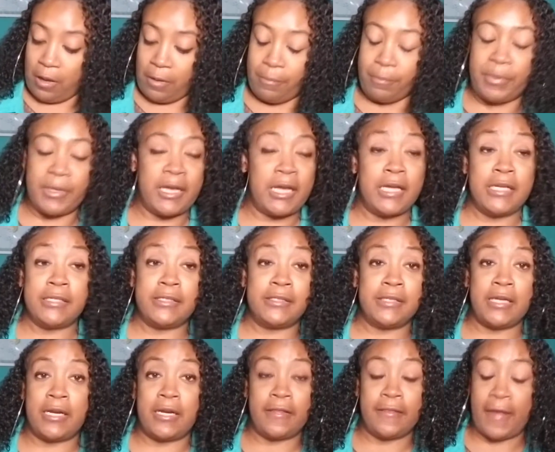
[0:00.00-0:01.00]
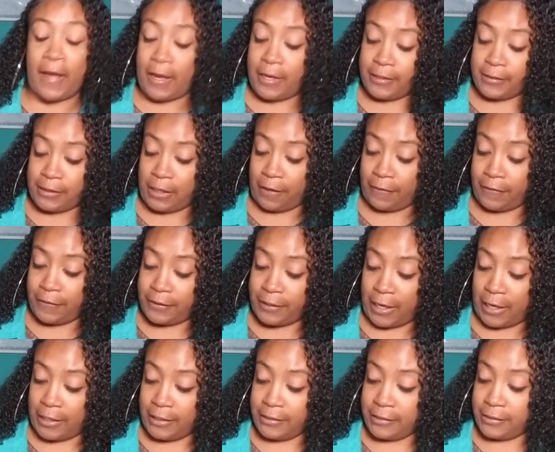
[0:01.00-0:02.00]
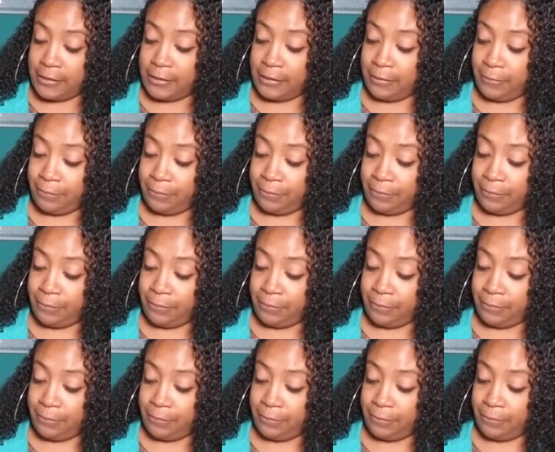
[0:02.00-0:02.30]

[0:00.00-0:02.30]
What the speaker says: because none of that is on the test.